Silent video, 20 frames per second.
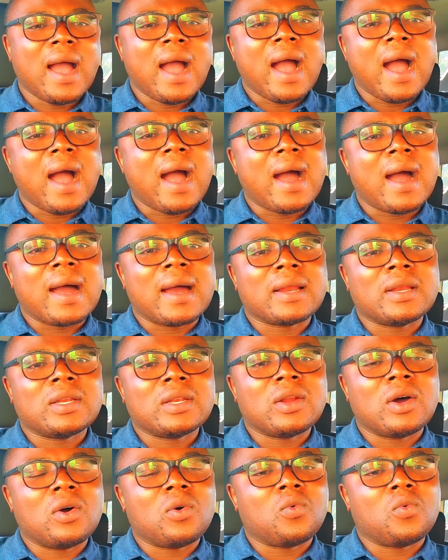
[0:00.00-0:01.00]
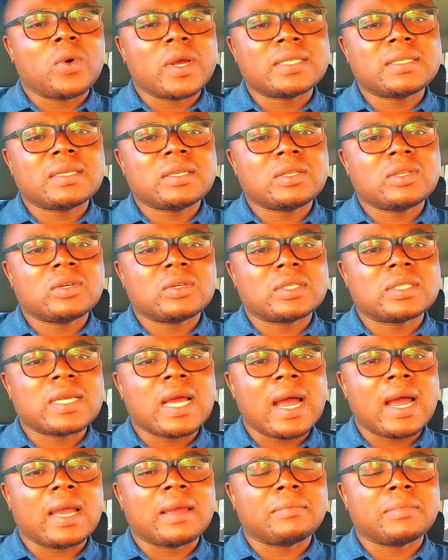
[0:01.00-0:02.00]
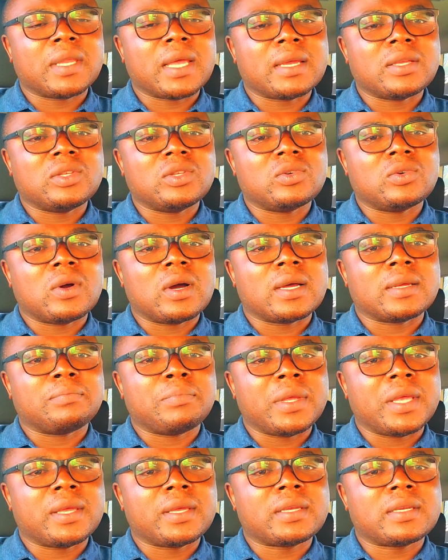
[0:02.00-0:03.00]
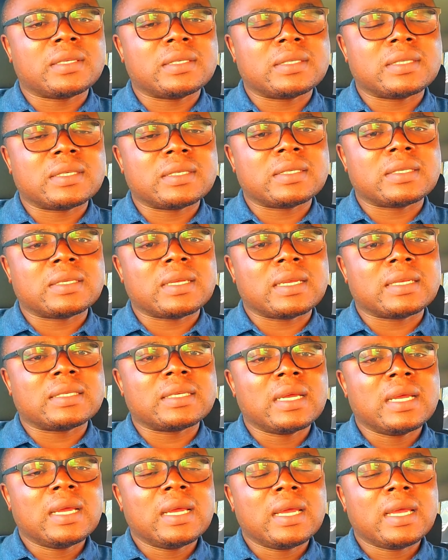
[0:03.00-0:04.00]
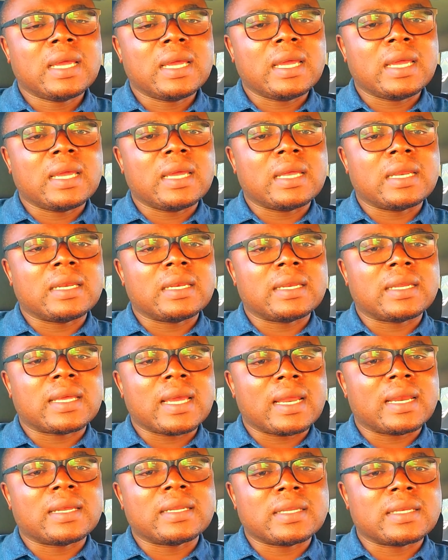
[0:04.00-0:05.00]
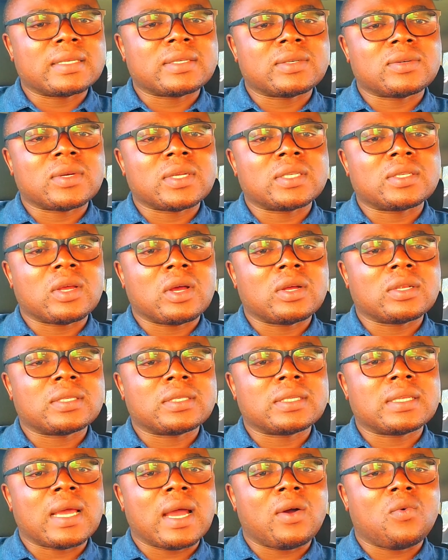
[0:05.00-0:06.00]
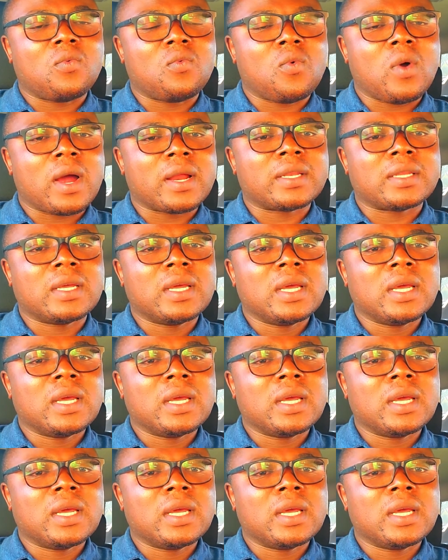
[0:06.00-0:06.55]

are not wasting your time, that you are being consistent in getting these results, that what